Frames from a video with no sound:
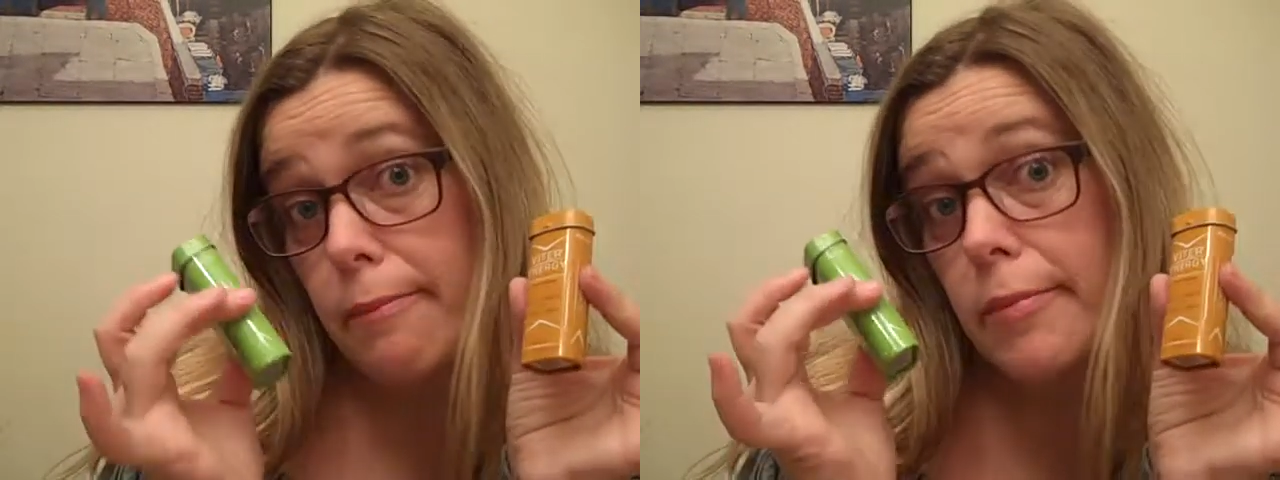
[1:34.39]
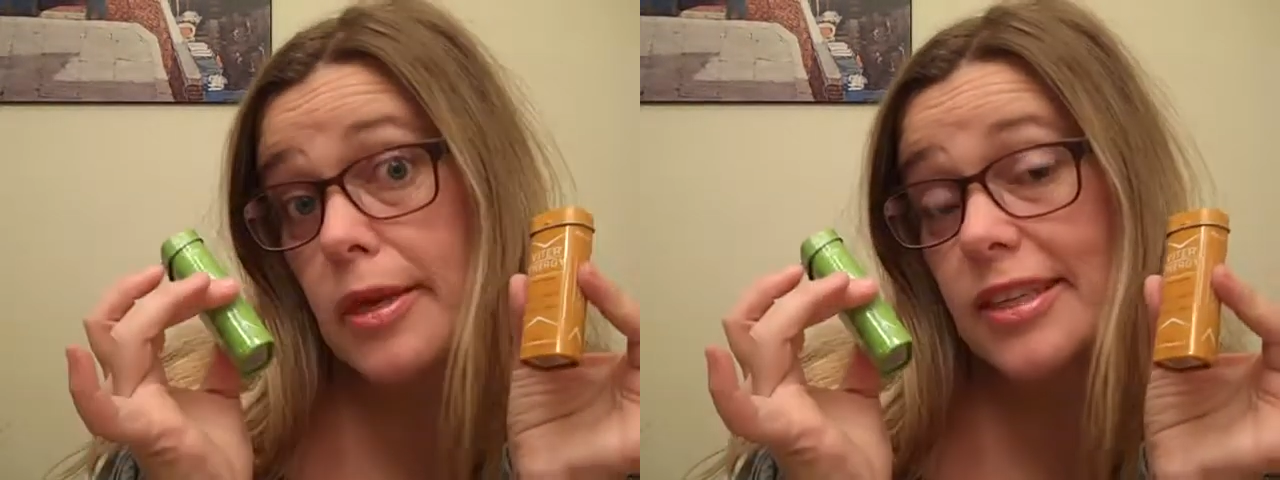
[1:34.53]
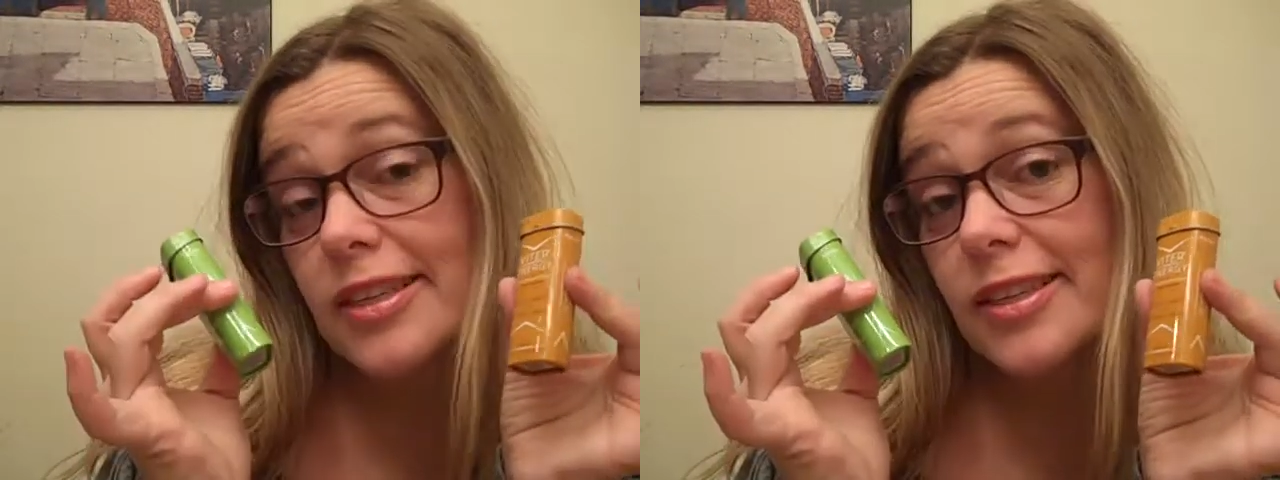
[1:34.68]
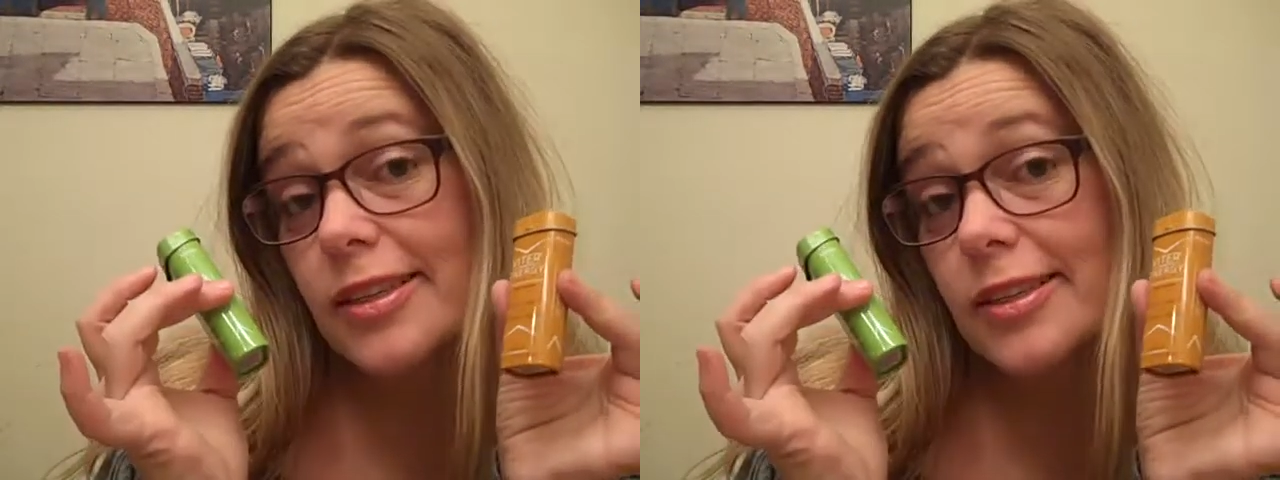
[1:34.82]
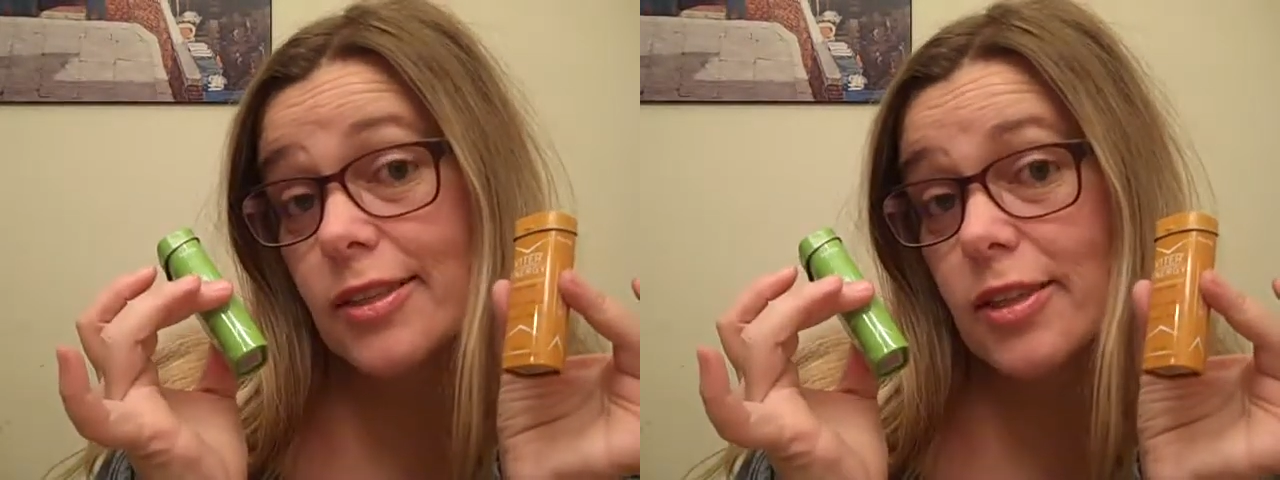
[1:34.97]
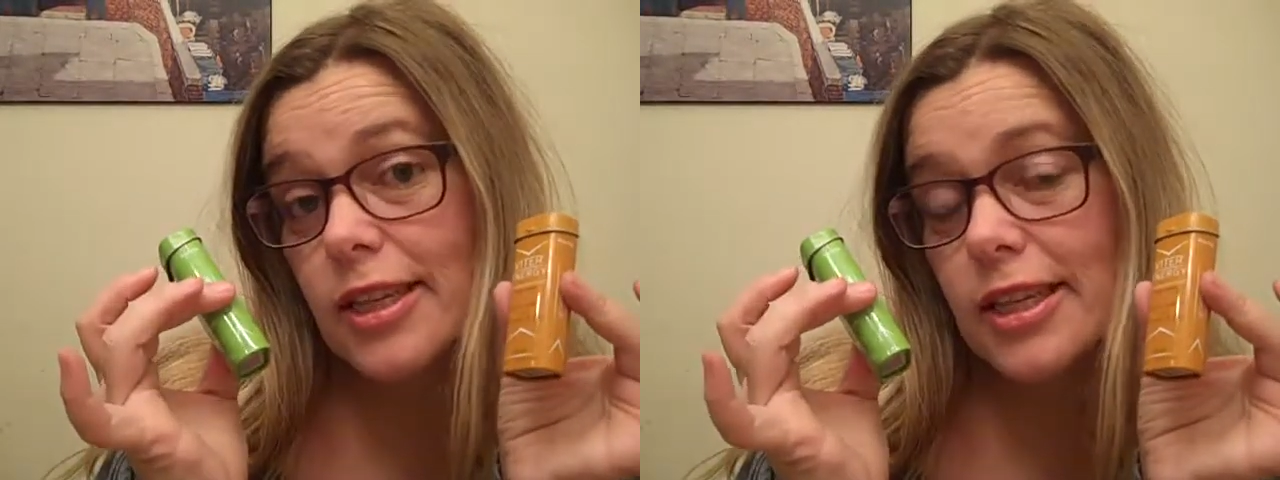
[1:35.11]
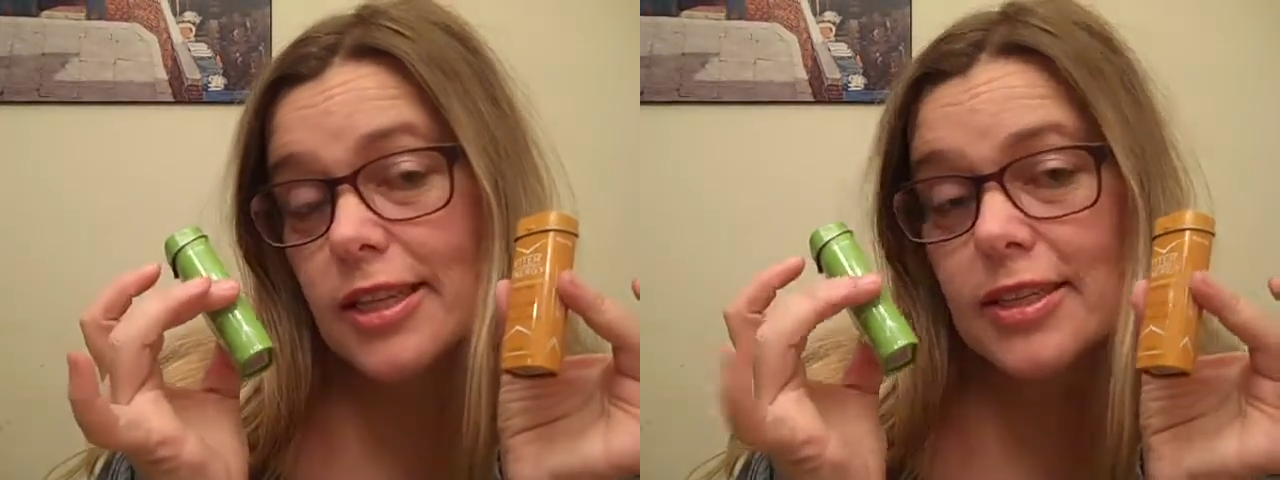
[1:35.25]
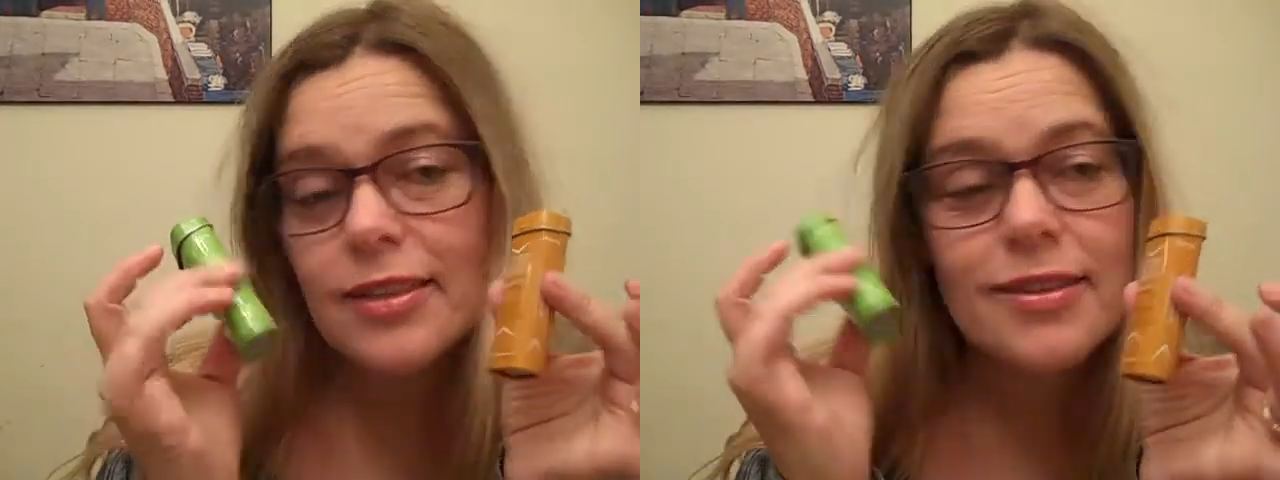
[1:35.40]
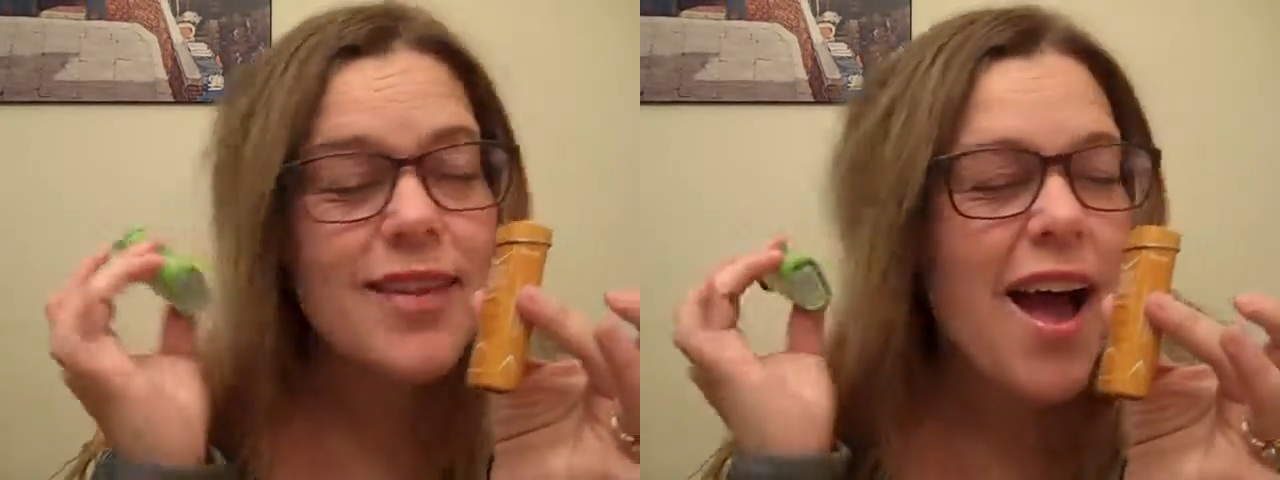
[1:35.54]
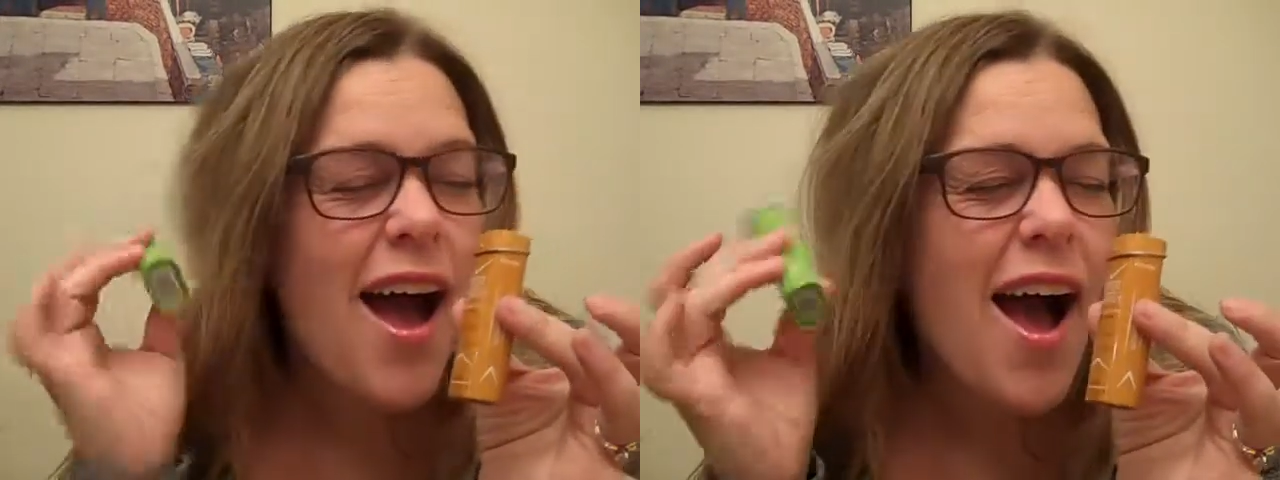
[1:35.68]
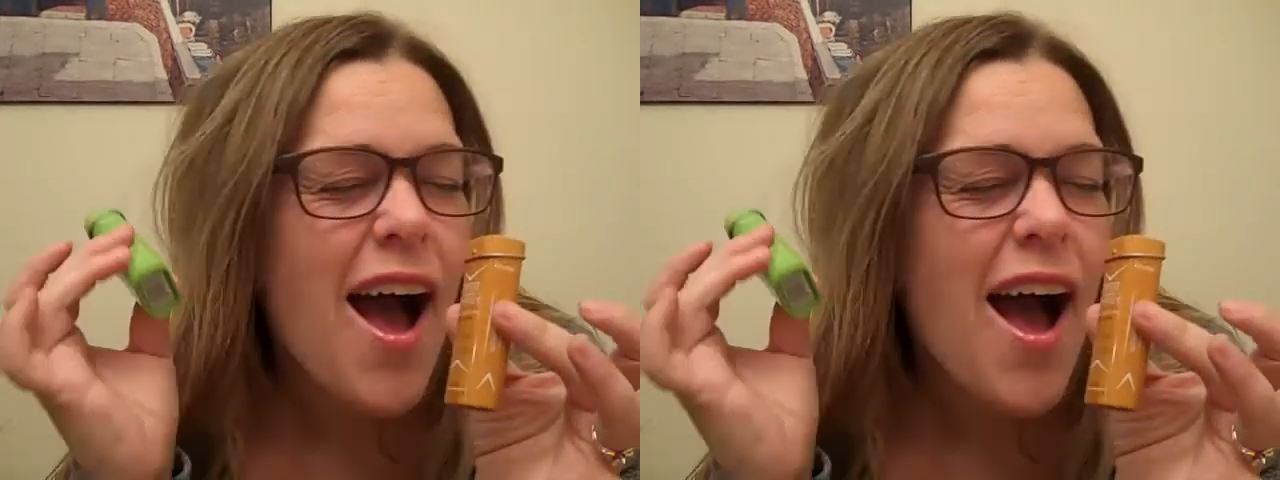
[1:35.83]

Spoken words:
musical tins.